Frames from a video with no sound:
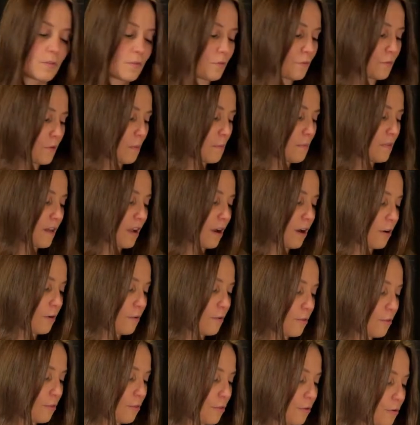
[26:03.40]
From
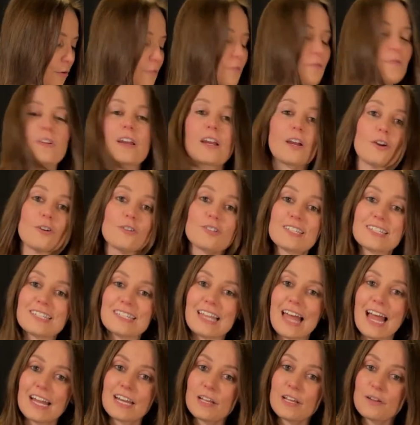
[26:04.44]
there, 3rd finger
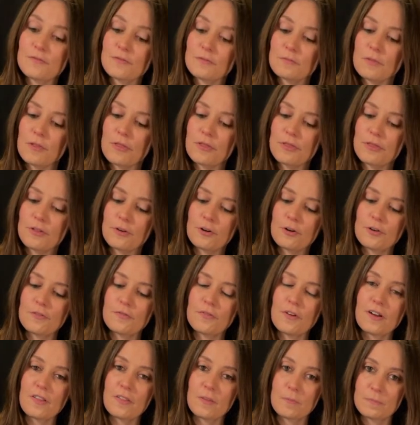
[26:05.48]
sliding from the 3rd
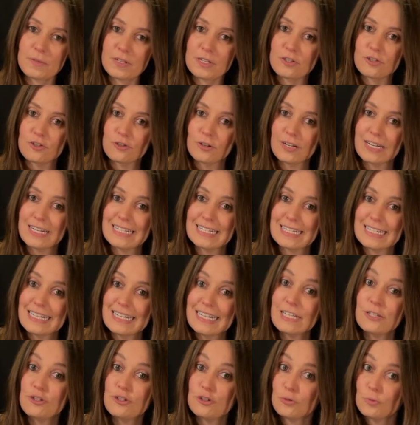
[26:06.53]
fret of the B string,
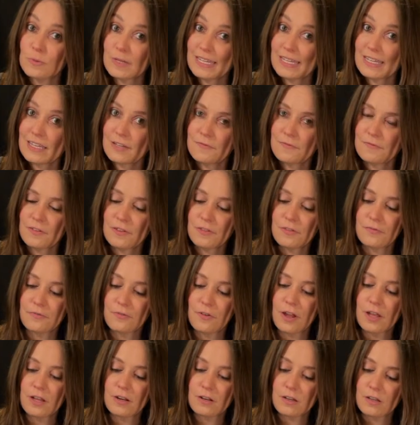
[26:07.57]
D, to E, 5th
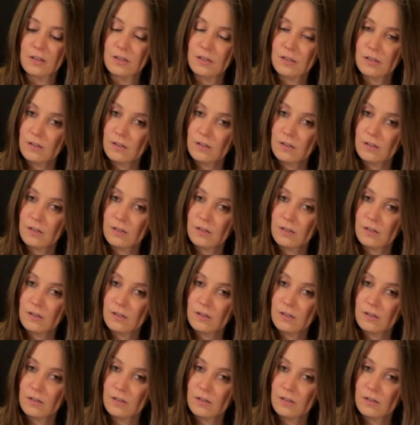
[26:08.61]
fret,